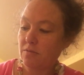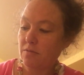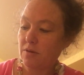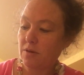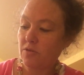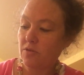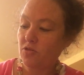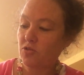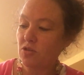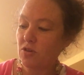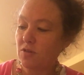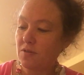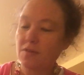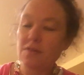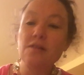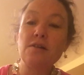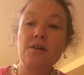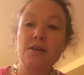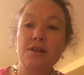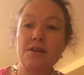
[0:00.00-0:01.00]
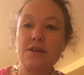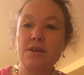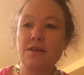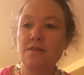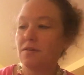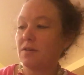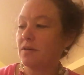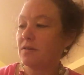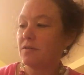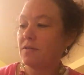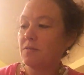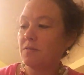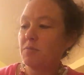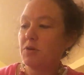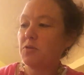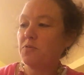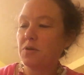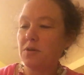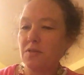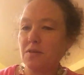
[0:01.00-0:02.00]
is slightly easier. It's the
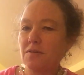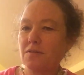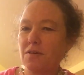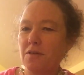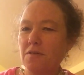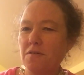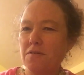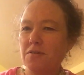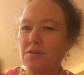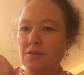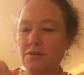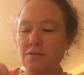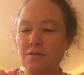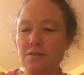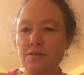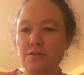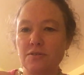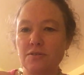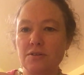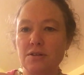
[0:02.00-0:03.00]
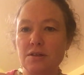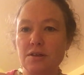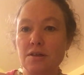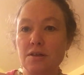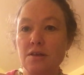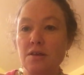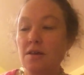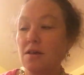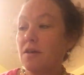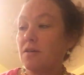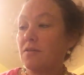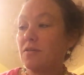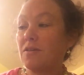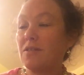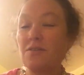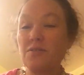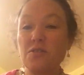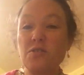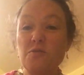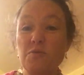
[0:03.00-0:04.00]
middle one that's the hardest, actually. So
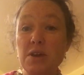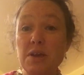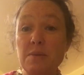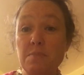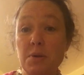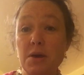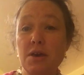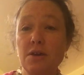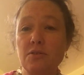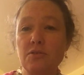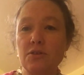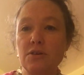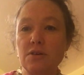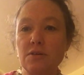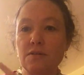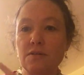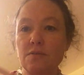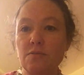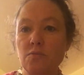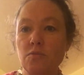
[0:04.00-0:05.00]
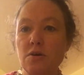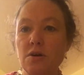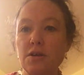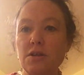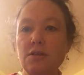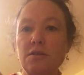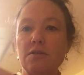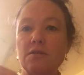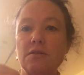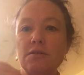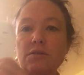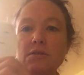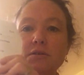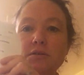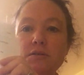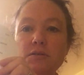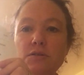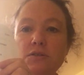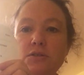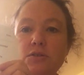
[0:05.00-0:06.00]
that's 3 pages. 1,
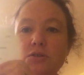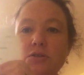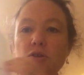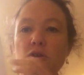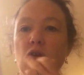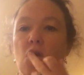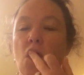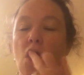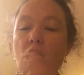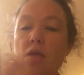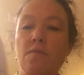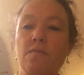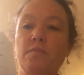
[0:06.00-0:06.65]
2,